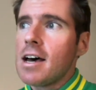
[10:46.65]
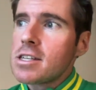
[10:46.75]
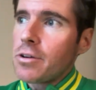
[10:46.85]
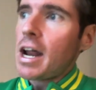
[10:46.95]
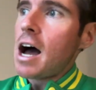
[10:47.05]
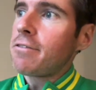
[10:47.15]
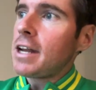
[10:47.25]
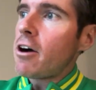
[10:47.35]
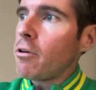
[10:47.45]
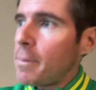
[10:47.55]
So in half an
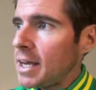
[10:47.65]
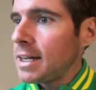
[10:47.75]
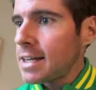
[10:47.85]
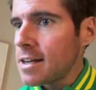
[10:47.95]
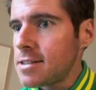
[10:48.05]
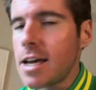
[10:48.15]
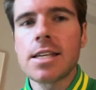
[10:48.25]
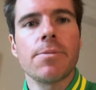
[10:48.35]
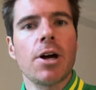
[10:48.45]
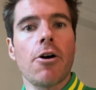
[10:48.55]
hour, we're meeting
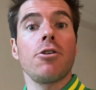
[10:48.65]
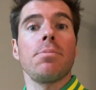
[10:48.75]
downstairs and we're going to a